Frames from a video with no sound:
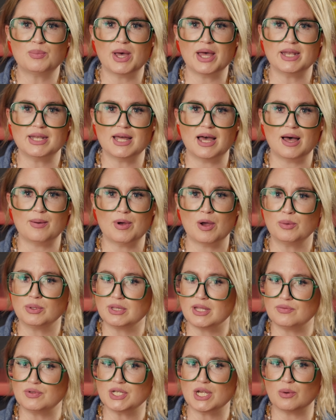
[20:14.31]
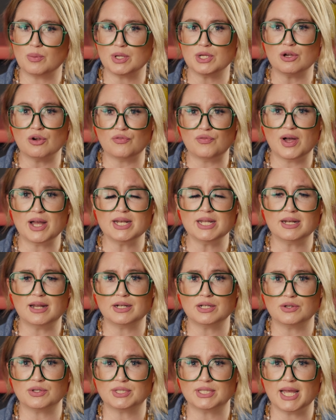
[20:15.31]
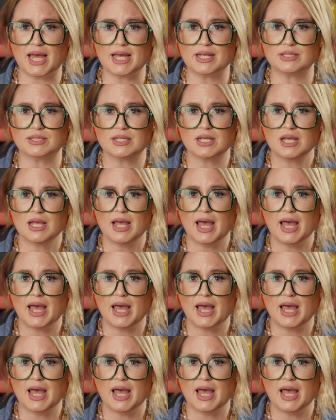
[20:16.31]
but um, I would love to hear what you're finding on your SAS,